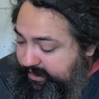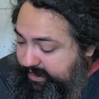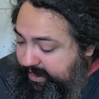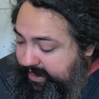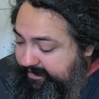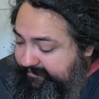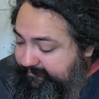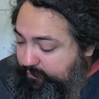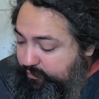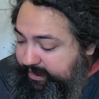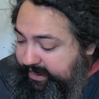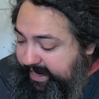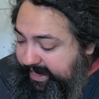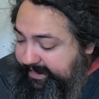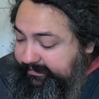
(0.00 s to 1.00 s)

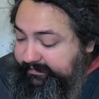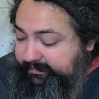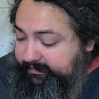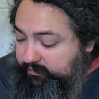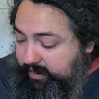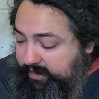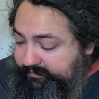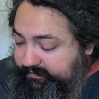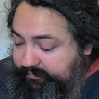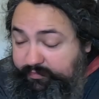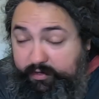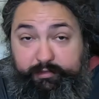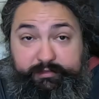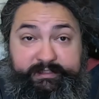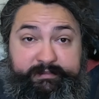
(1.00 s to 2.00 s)
48 grams of
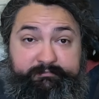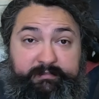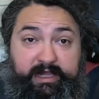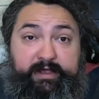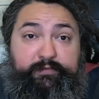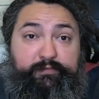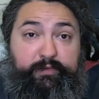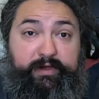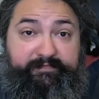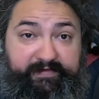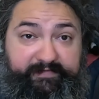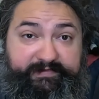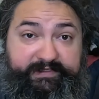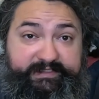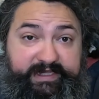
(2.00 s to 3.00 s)
protein out of
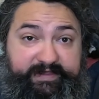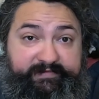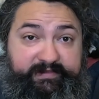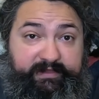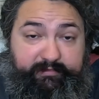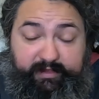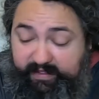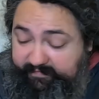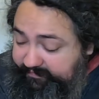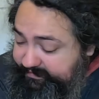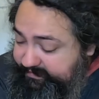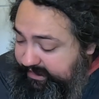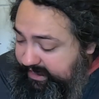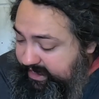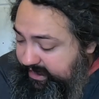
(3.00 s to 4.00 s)
157 that we have for
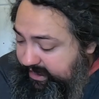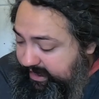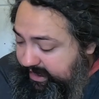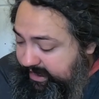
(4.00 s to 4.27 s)
today,